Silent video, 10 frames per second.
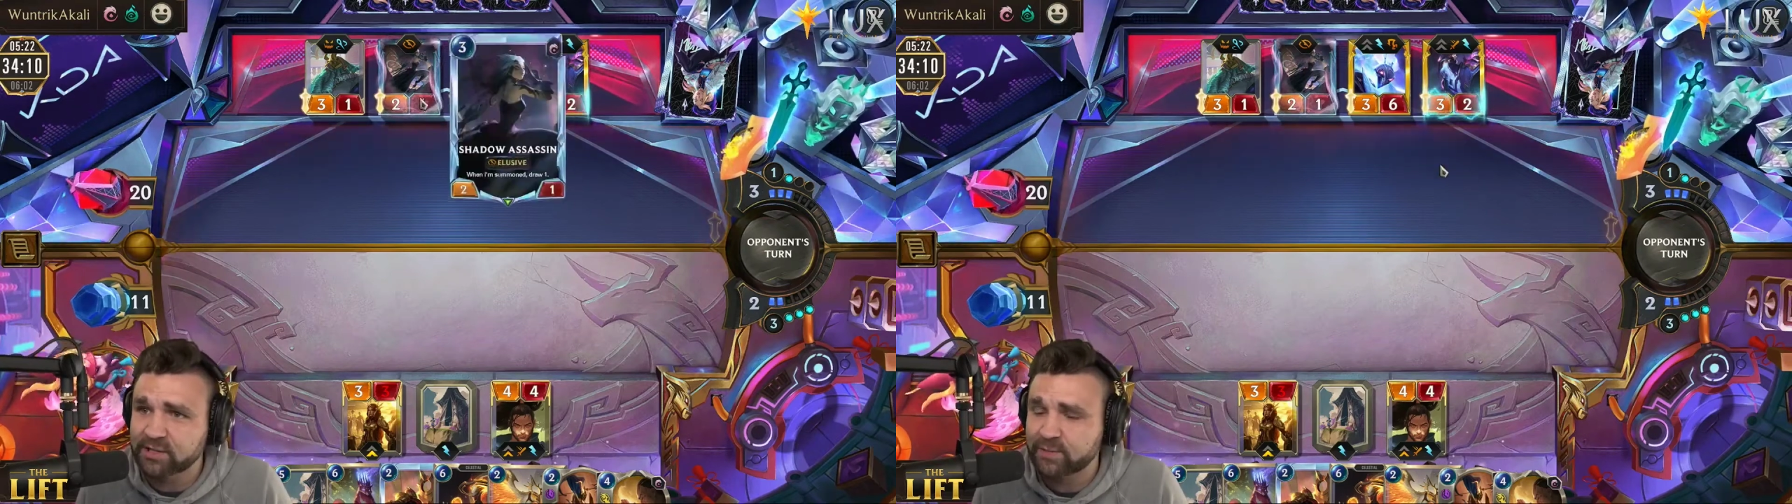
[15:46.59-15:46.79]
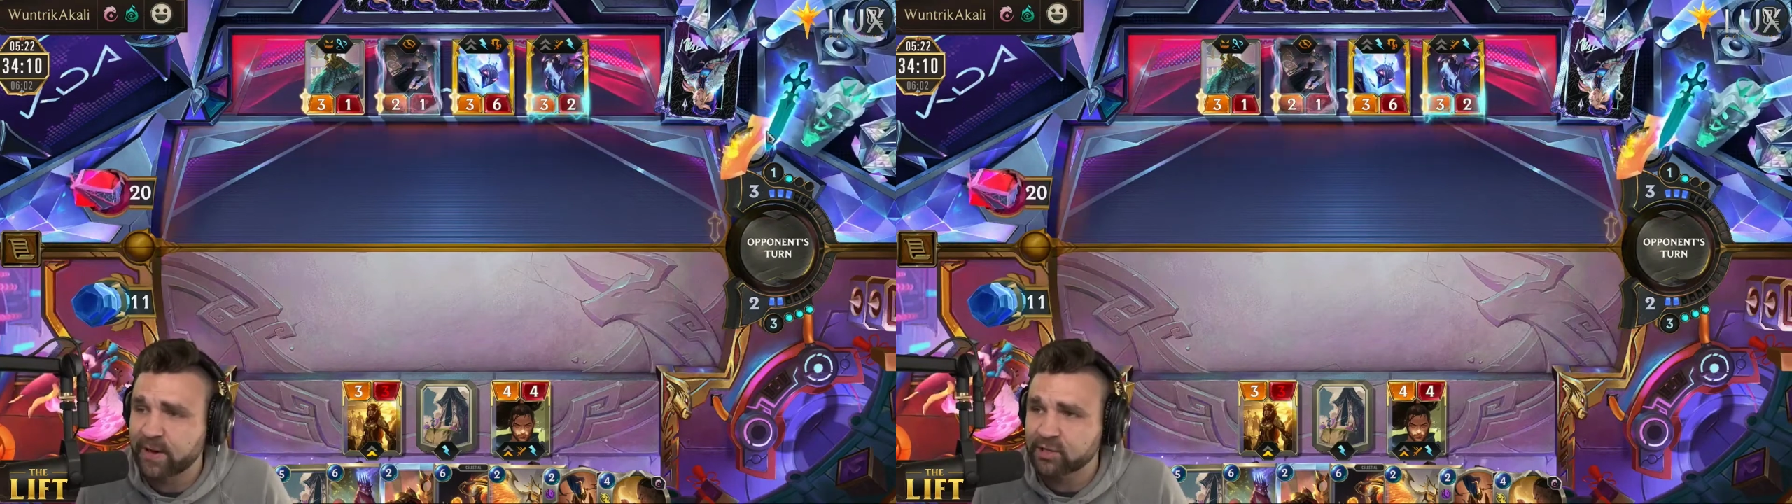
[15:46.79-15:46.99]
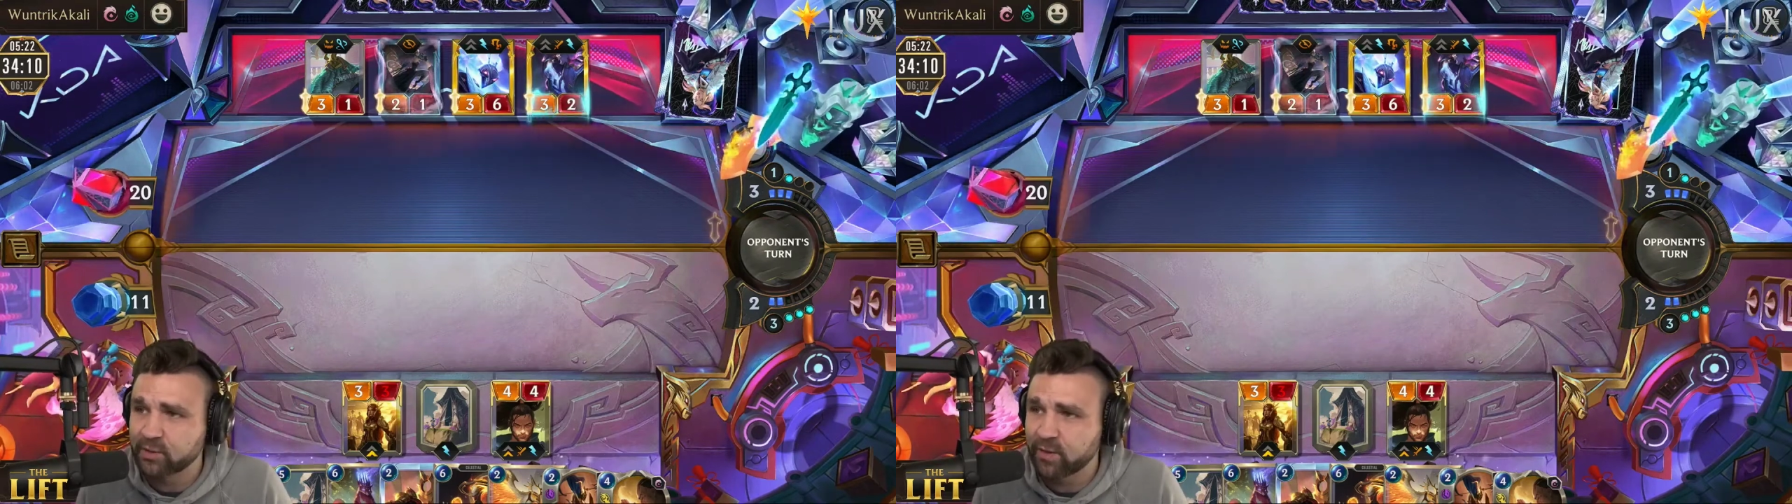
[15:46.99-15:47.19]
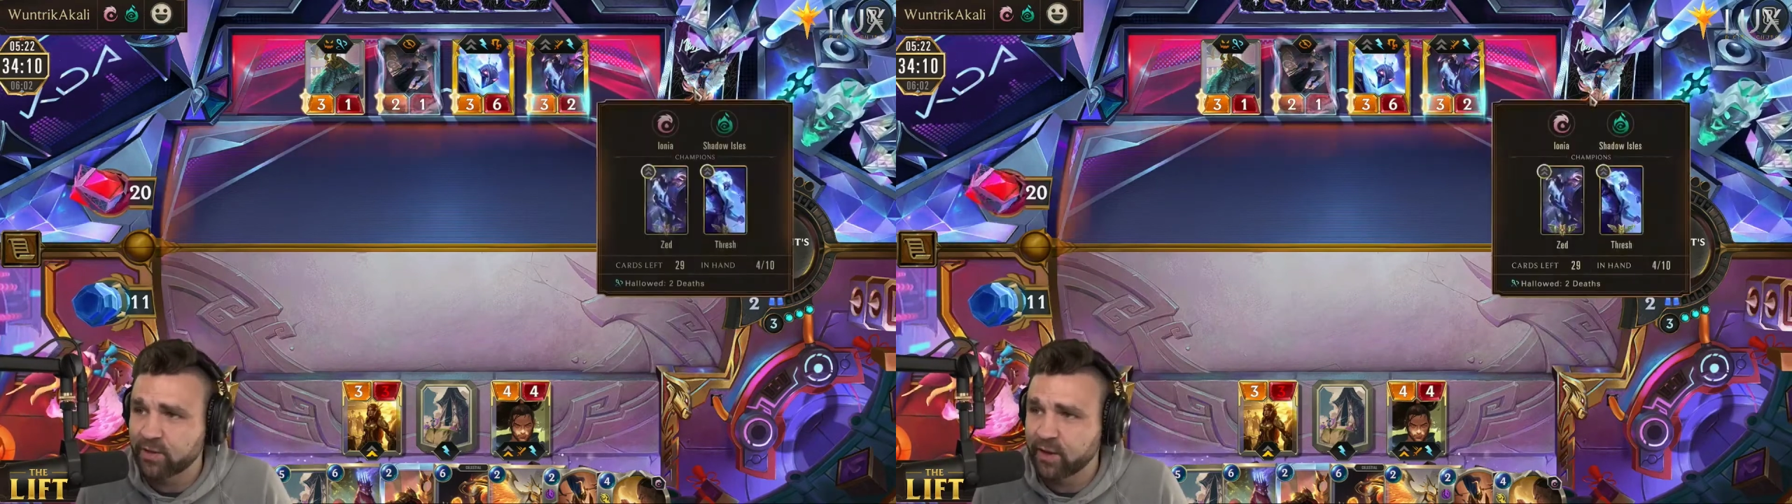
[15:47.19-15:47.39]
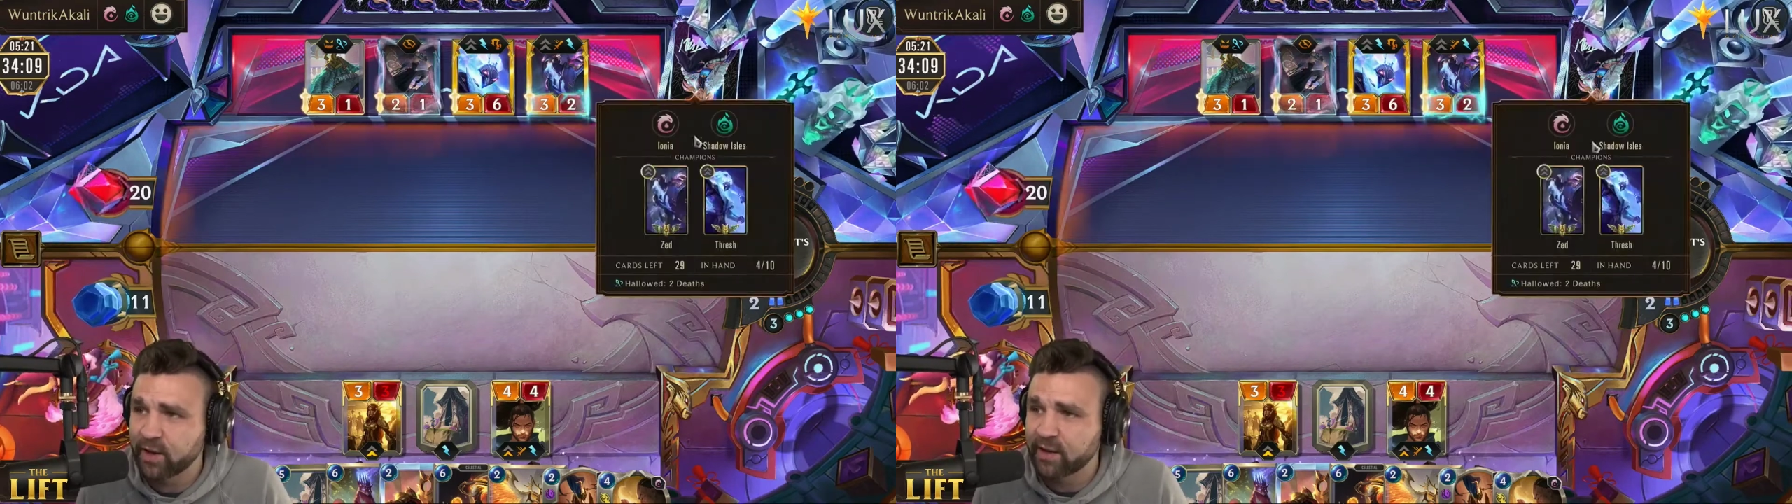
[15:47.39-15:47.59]
especially
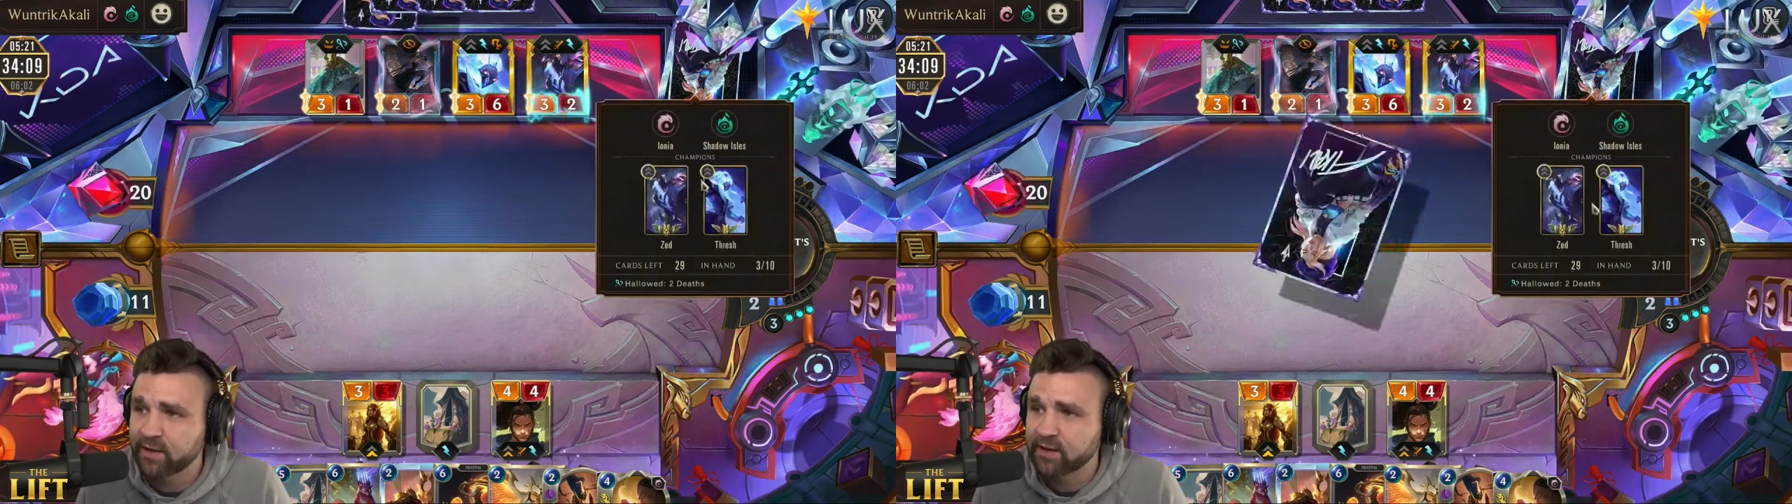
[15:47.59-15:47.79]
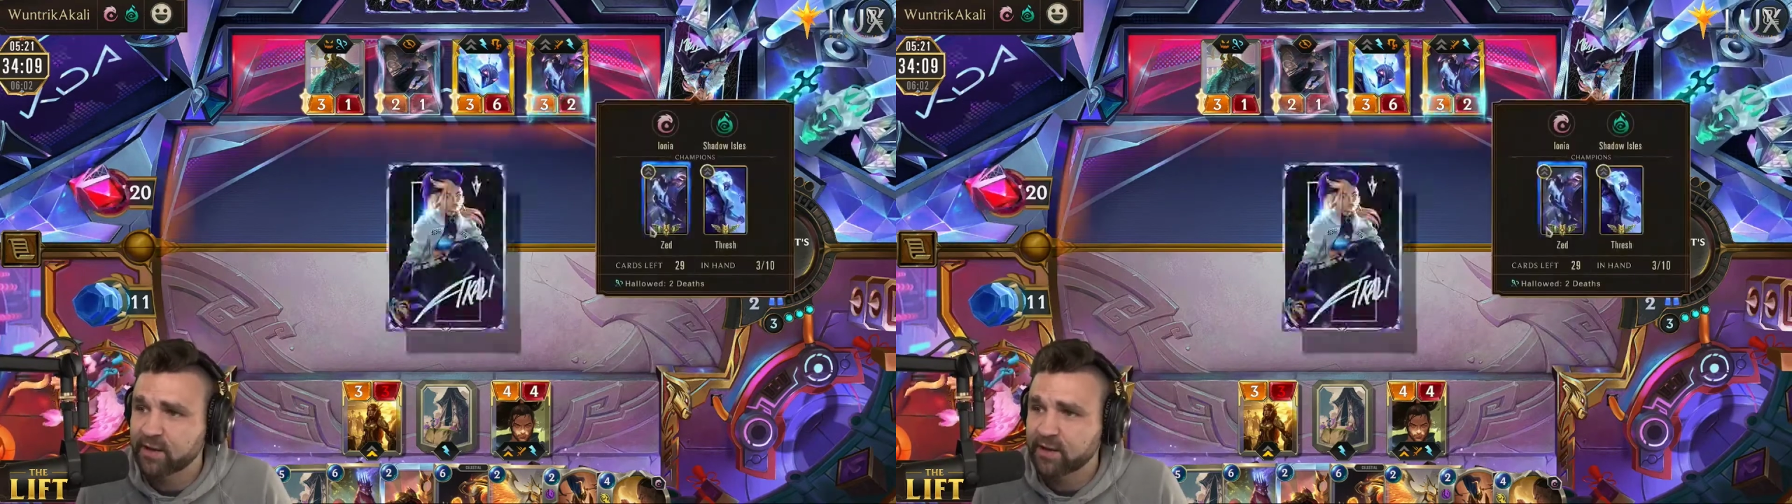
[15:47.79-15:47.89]
with the